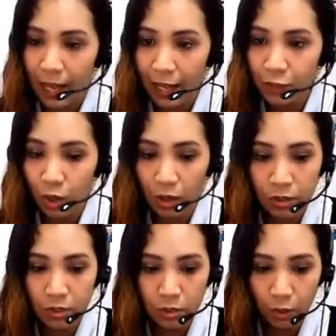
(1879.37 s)
And
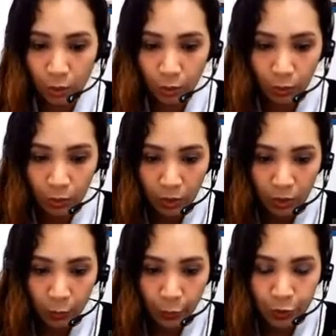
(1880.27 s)
also,
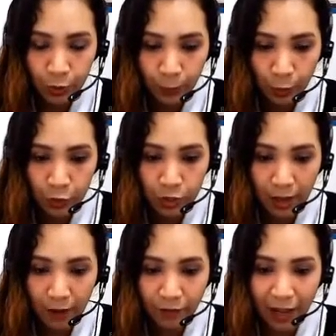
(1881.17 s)
we're supposed to have
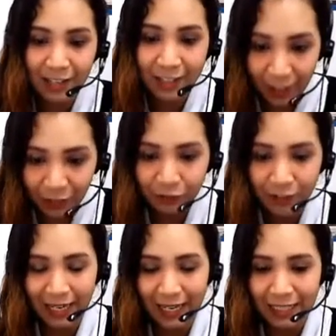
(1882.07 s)
another
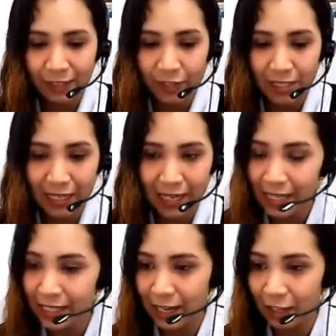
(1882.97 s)
reading activity next,
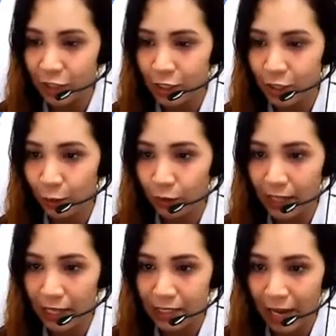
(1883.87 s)
and I'll just note that
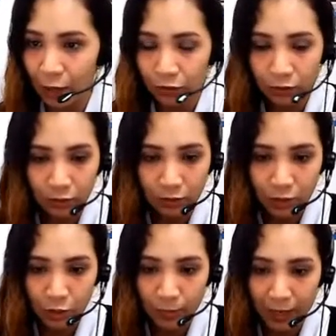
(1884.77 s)
down to
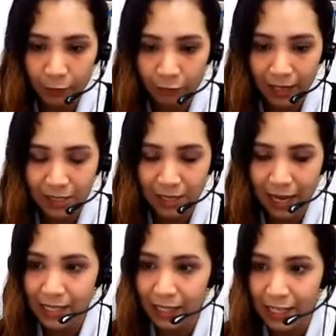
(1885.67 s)
be read
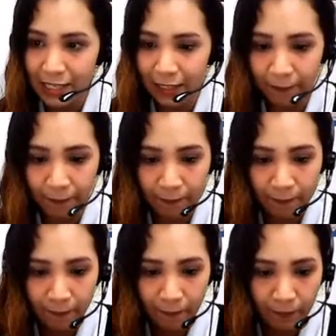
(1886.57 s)
next lesson.
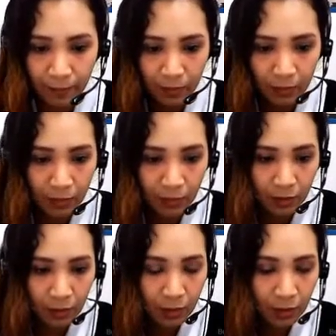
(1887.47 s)

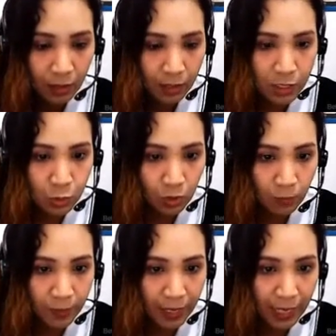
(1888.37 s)
This will
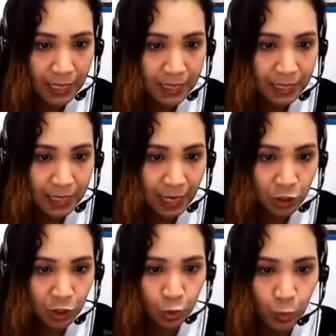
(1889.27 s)
be
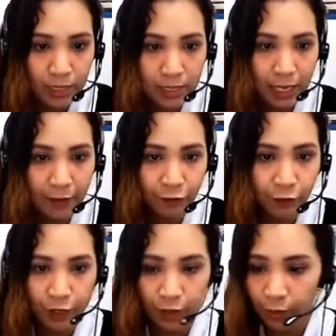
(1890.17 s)
dictation 20 for
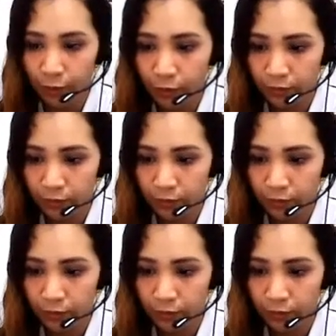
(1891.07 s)
you.